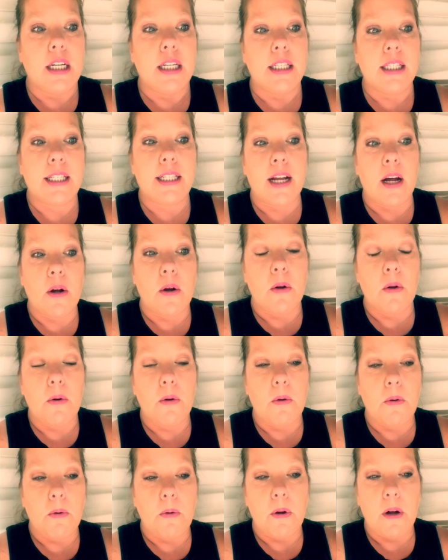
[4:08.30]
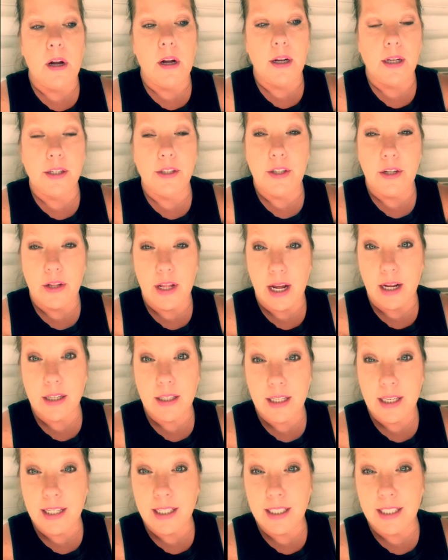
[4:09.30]
So, in
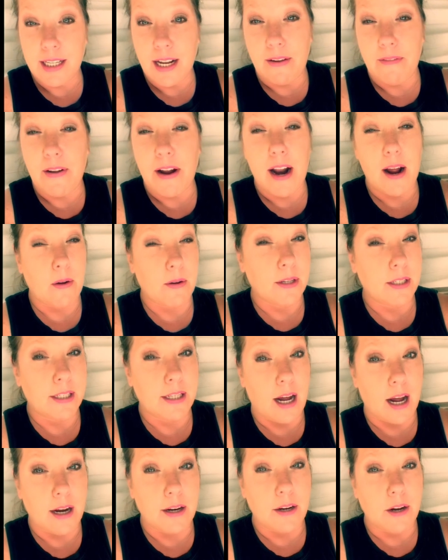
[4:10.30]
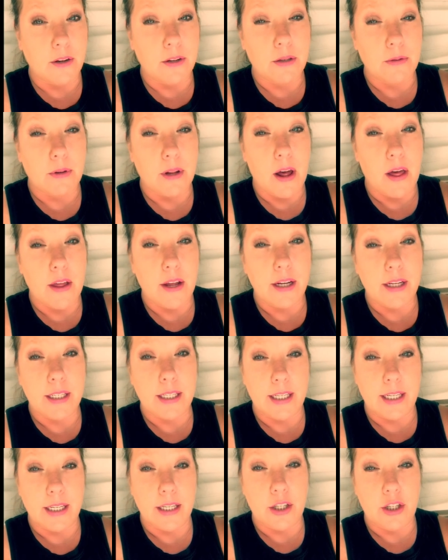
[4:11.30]
2007, I was diagnosed with all
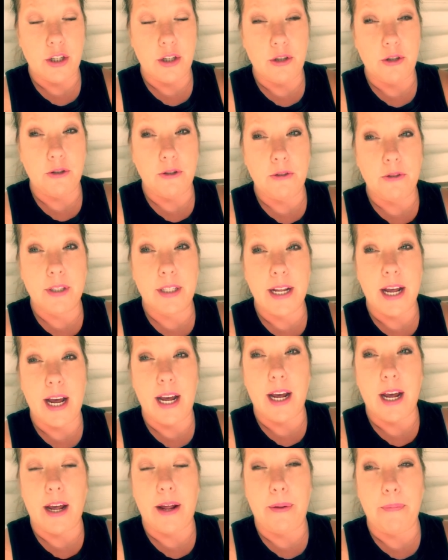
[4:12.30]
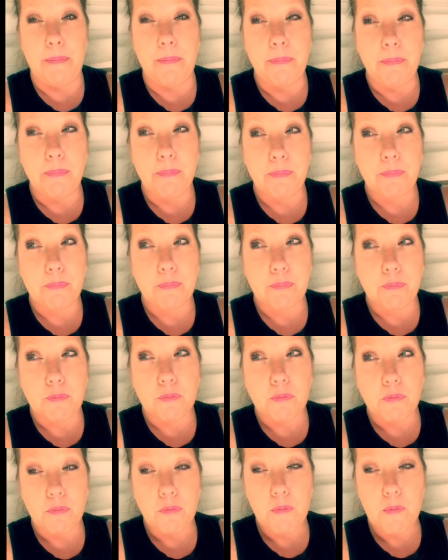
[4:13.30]
these issues and
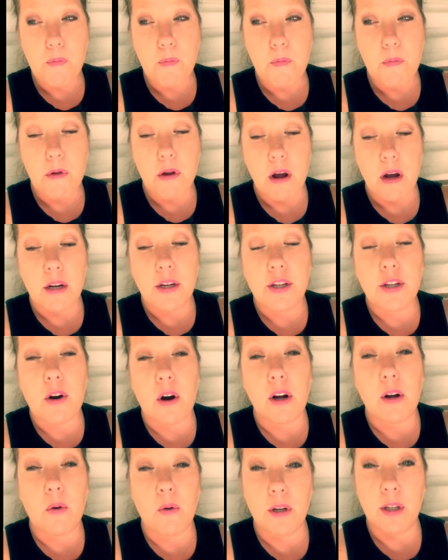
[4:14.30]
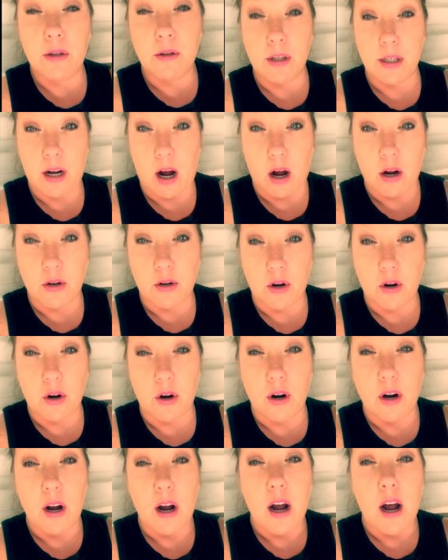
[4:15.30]
started going to a
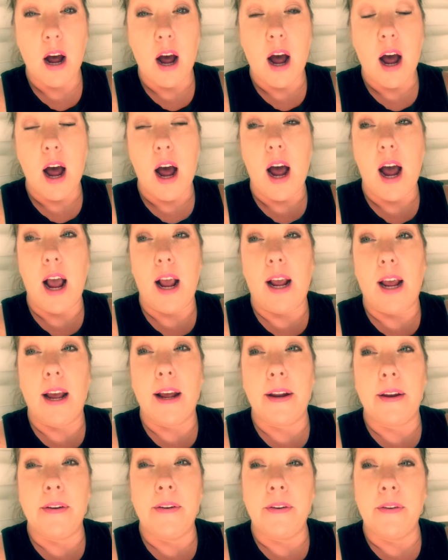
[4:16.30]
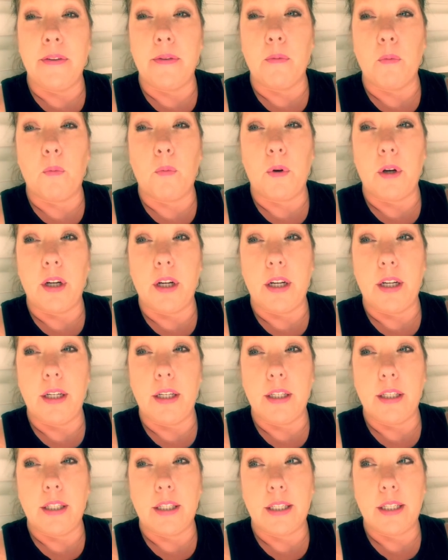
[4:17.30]
doctor and
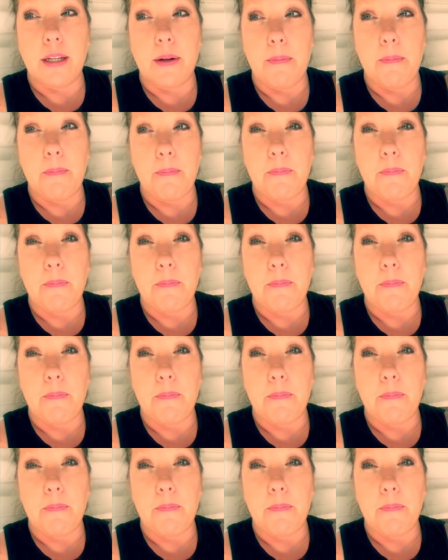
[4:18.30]
was